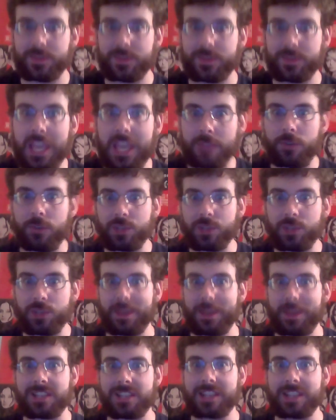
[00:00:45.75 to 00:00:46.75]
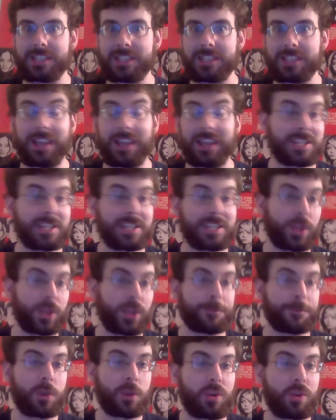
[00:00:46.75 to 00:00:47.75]
evil Space Godzilla. And it's one of
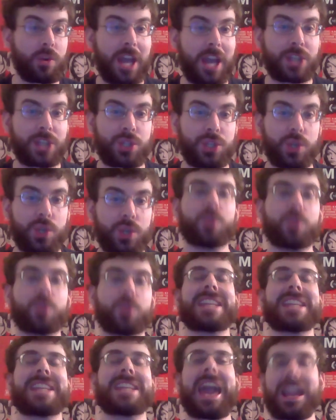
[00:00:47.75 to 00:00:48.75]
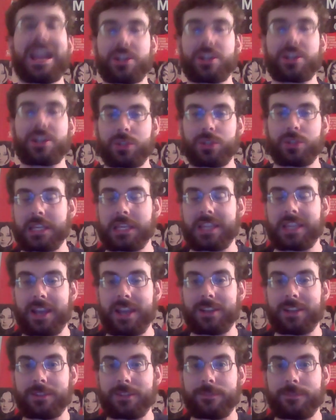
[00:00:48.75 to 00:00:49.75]
the few kaiju who is actually
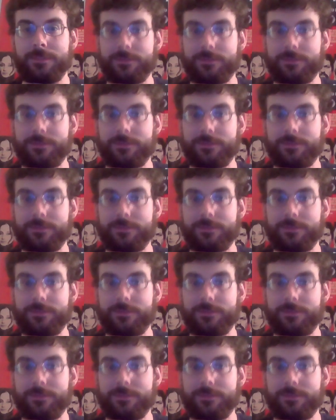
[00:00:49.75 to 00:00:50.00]
kind of